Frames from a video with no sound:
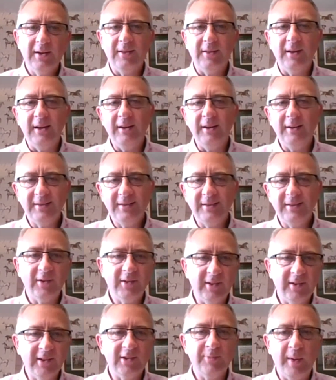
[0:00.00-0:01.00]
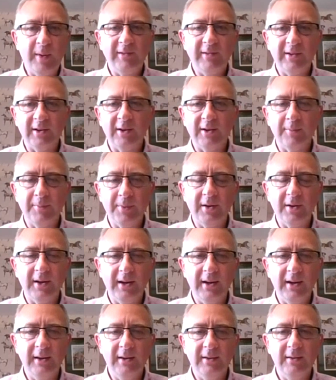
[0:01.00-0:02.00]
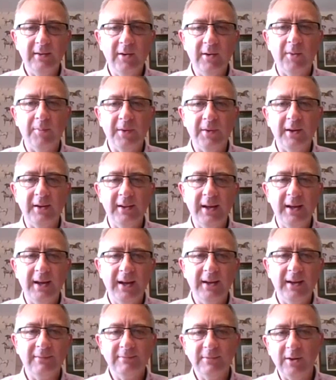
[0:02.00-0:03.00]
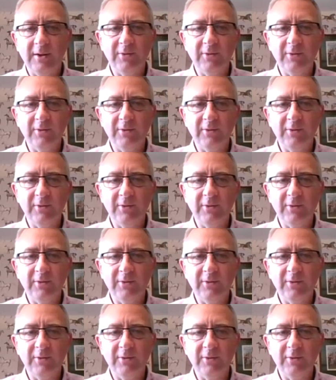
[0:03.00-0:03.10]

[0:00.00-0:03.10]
the sight and the spectacle of Baaeed not being there,